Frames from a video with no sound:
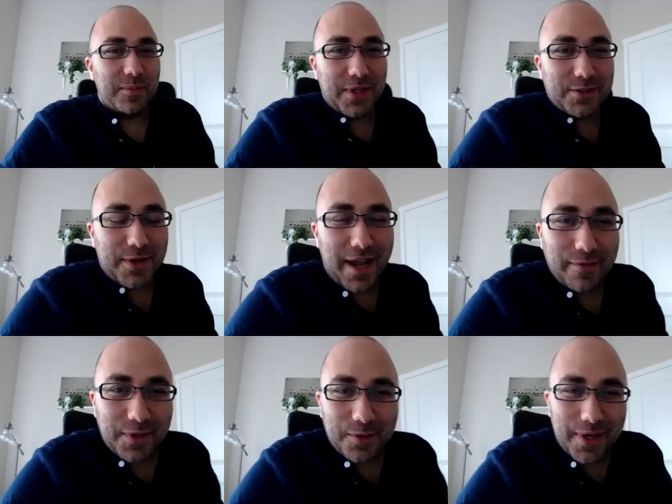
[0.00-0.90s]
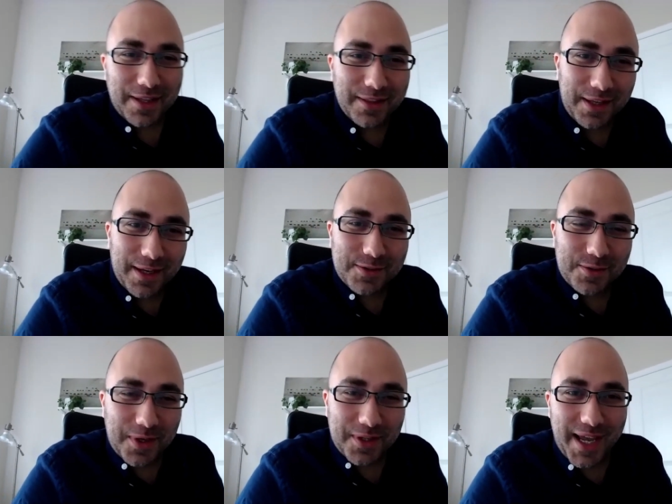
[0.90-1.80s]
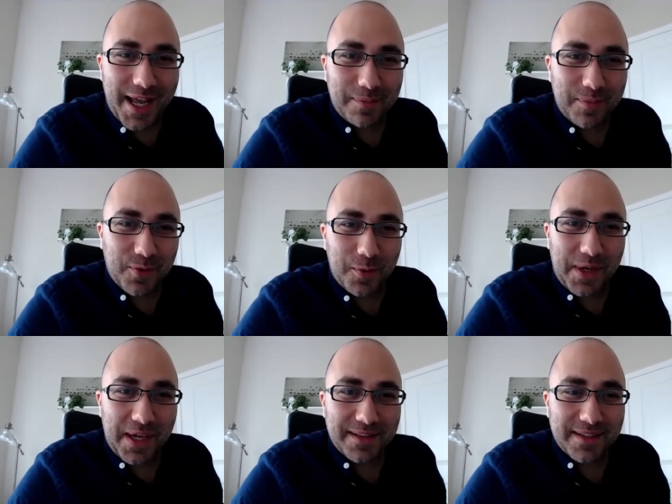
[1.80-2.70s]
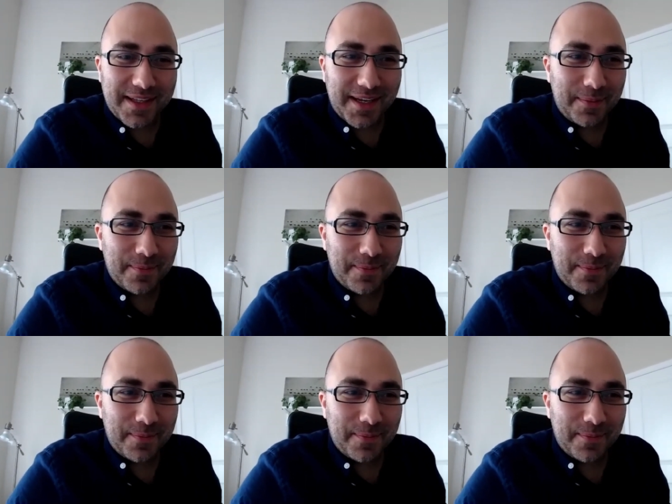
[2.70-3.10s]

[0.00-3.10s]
a pleasure having you. Anything else you want to add before we end today?